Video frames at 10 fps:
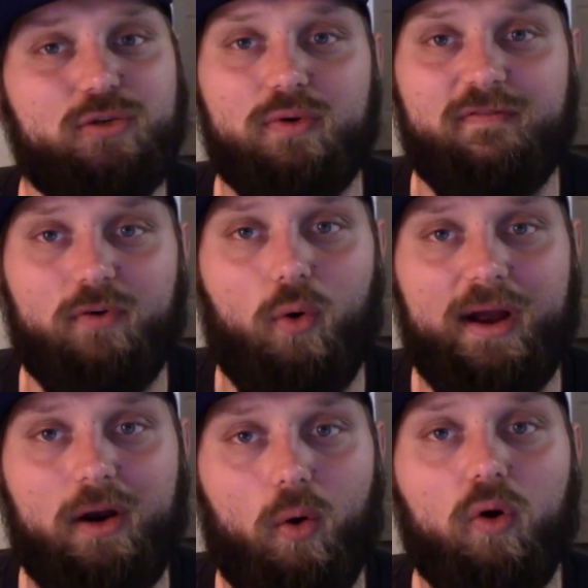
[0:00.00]
to
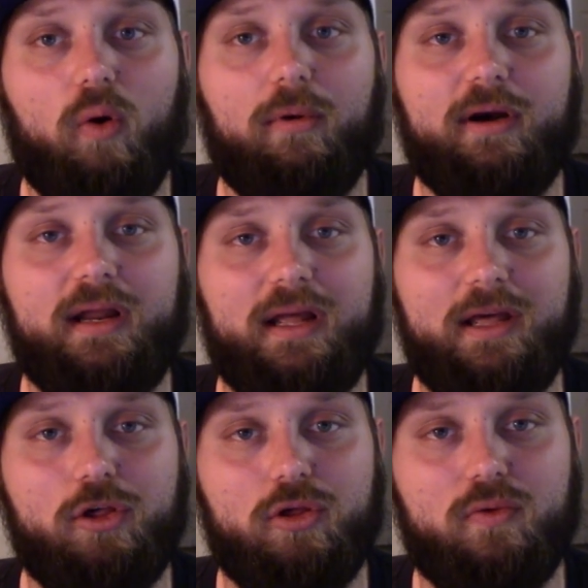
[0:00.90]
avoid oil burning
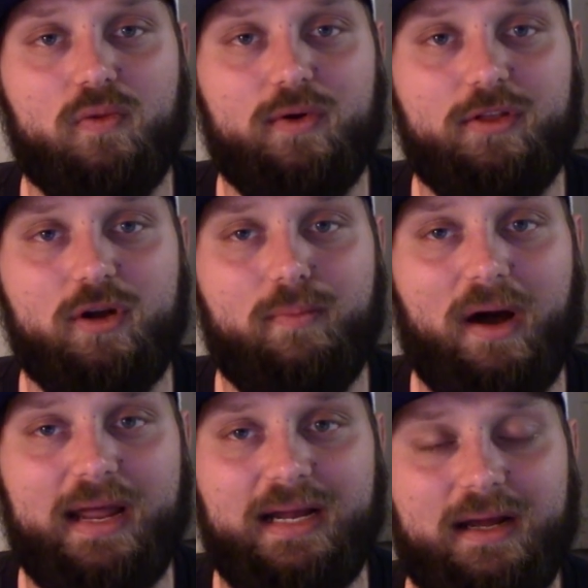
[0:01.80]
issues with your
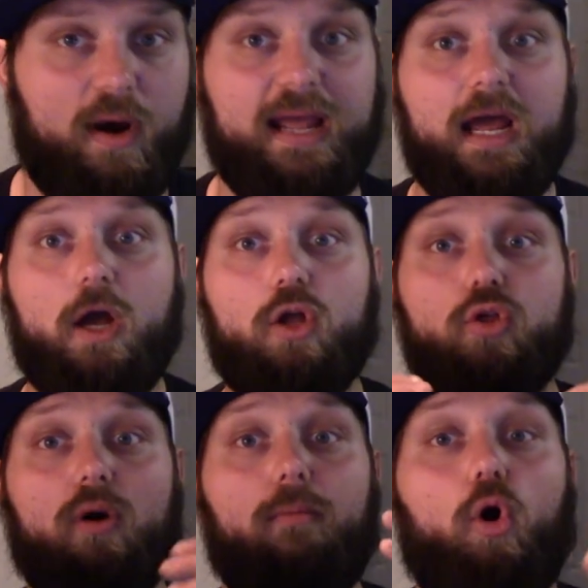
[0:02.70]
bike? Ready?
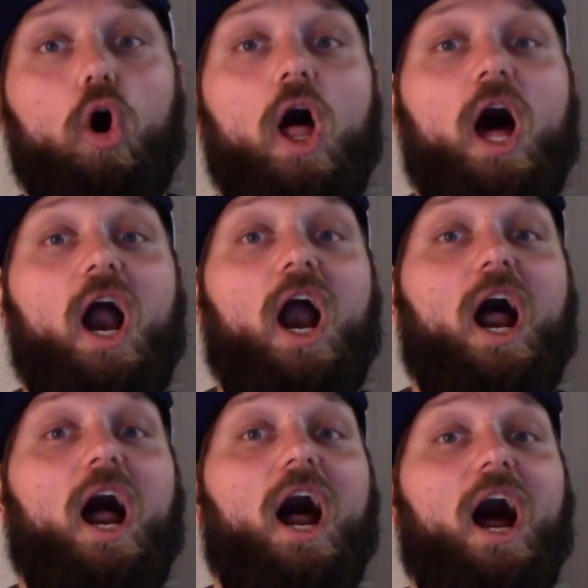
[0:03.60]
Drum roll
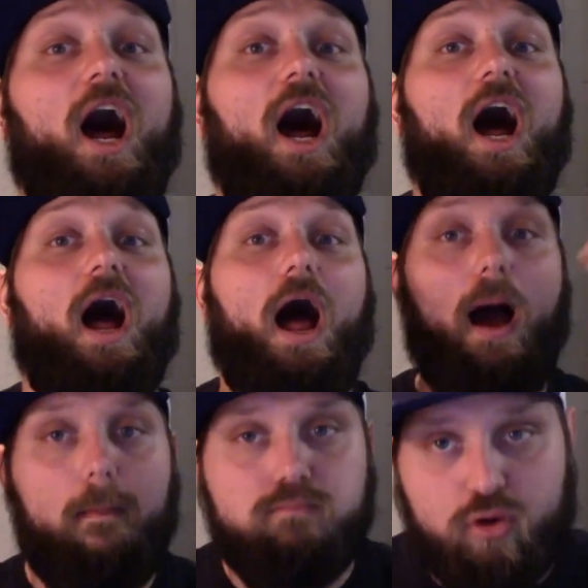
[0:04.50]

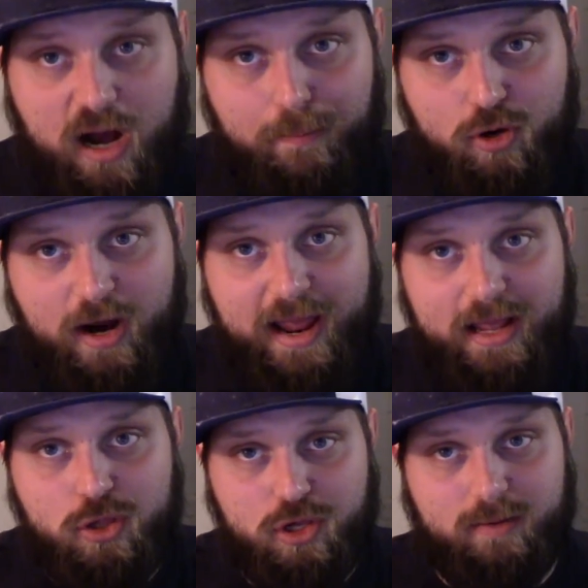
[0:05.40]
proper
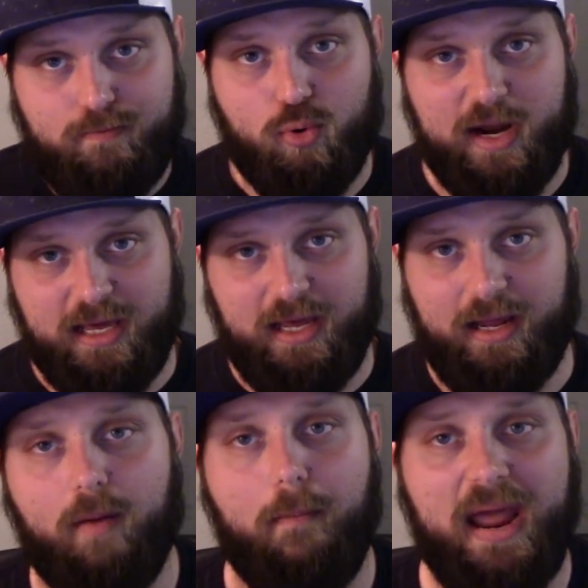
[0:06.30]
engine
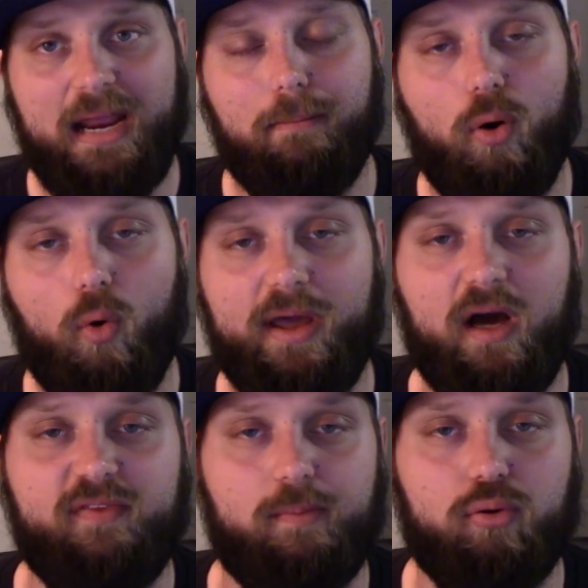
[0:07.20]
break-in. The main
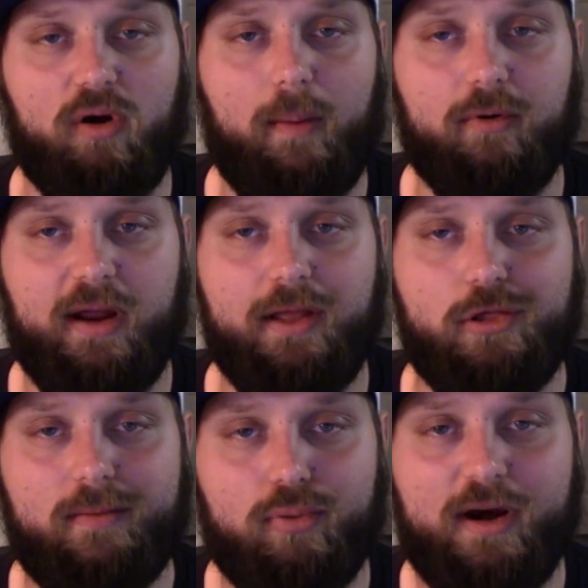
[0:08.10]
point of a proper
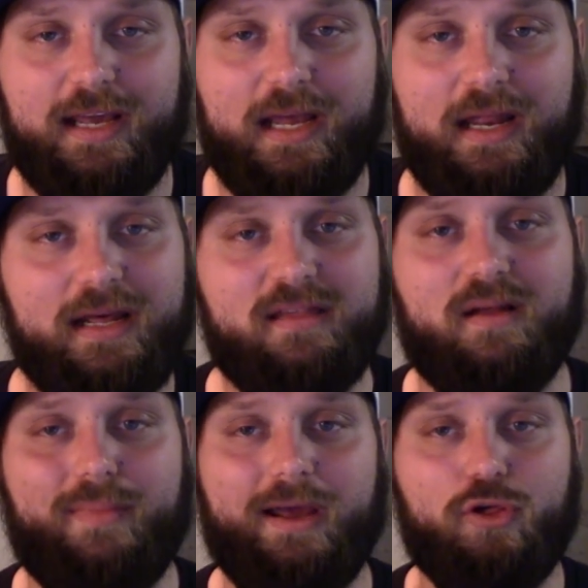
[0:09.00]
engine break-in is
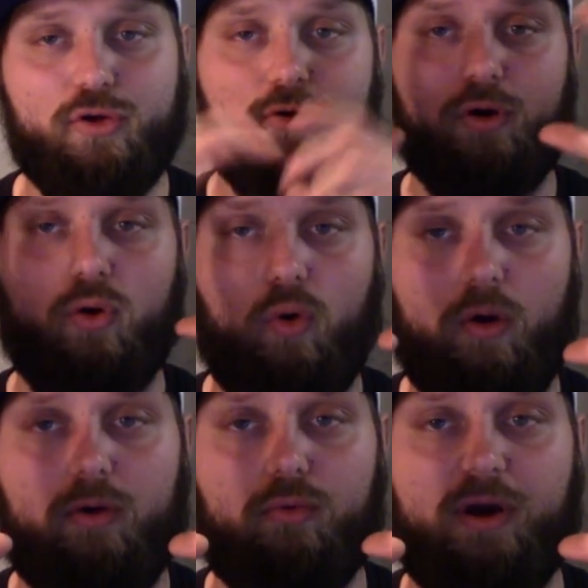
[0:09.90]
to make sure your
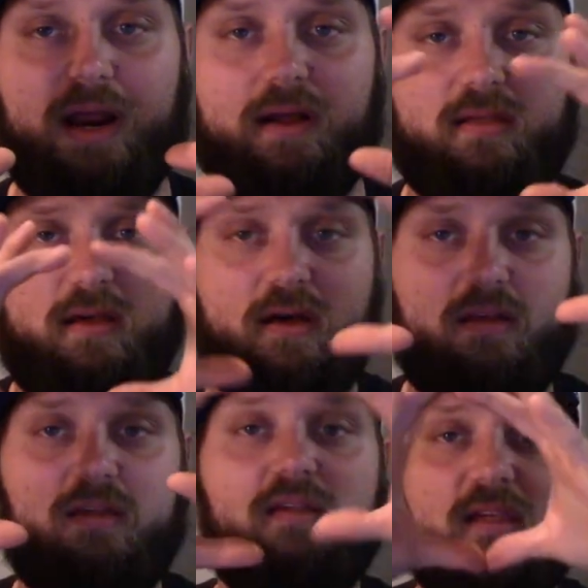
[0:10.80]
oil rings
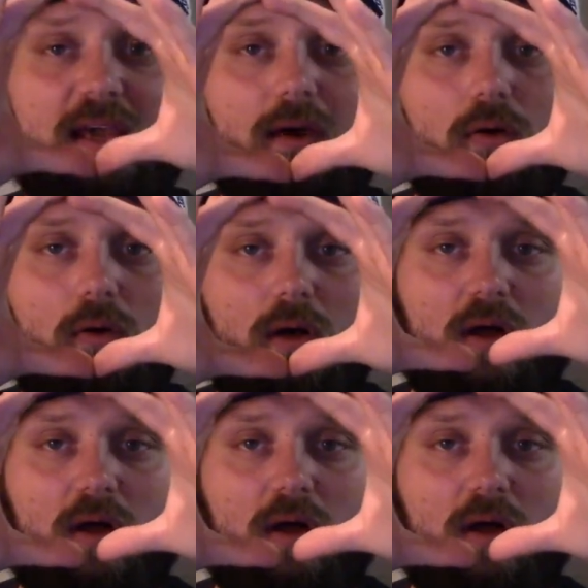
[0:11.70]
seal